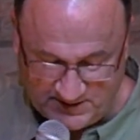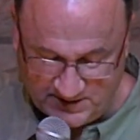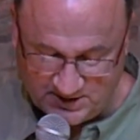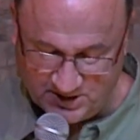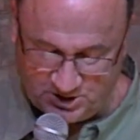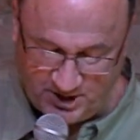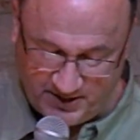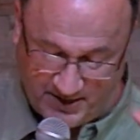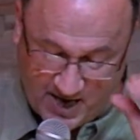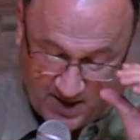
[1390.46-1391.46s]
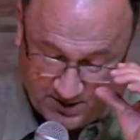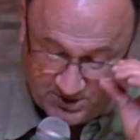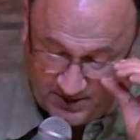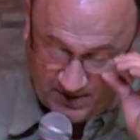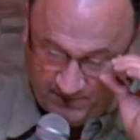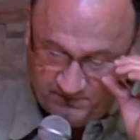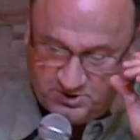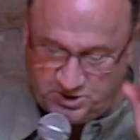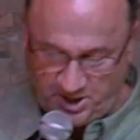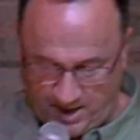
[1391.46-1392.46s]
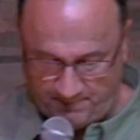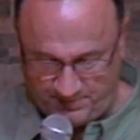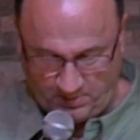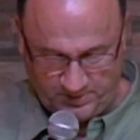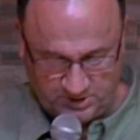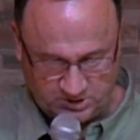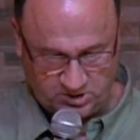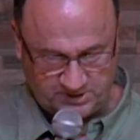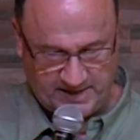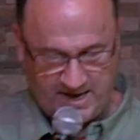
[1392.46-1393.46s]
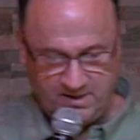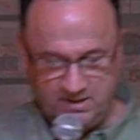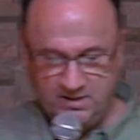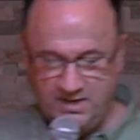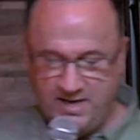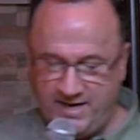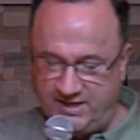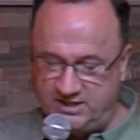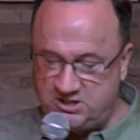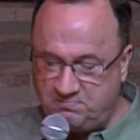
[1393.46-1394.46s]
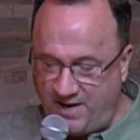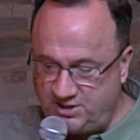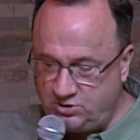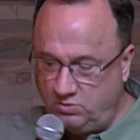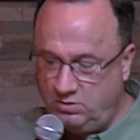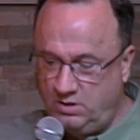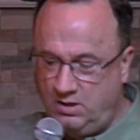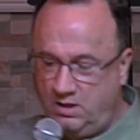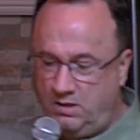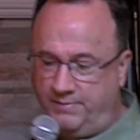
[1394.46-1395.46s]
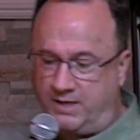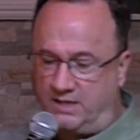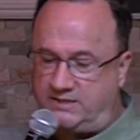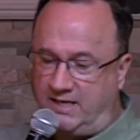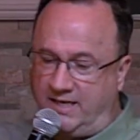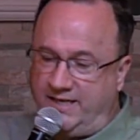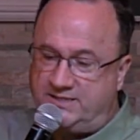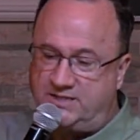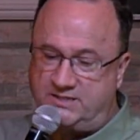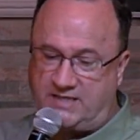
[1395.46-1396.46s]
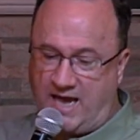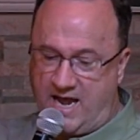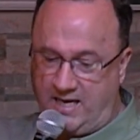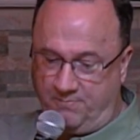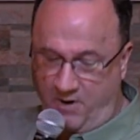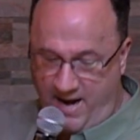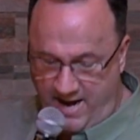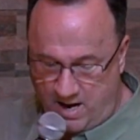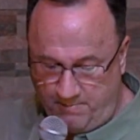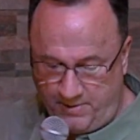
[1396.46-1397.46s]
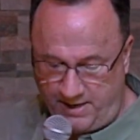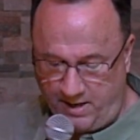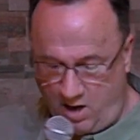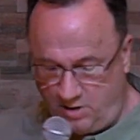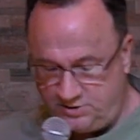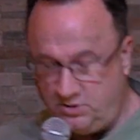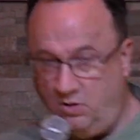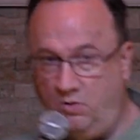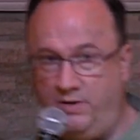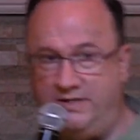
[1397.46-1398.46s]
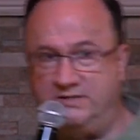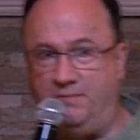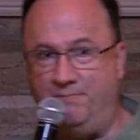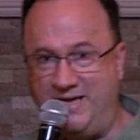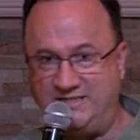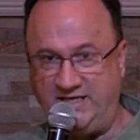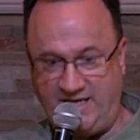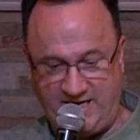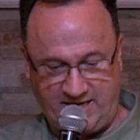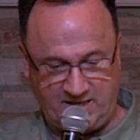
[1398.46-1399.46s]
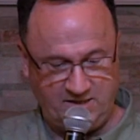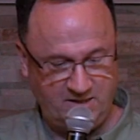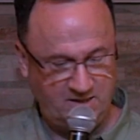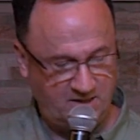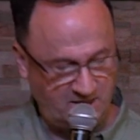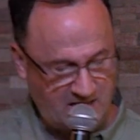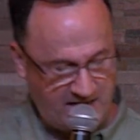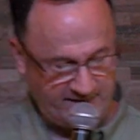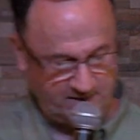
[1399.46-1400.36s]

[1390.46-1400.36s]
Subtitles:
is the genealogy of Shem that we just looked at. It is special because it leads us to Abraham, but it also is the messianic line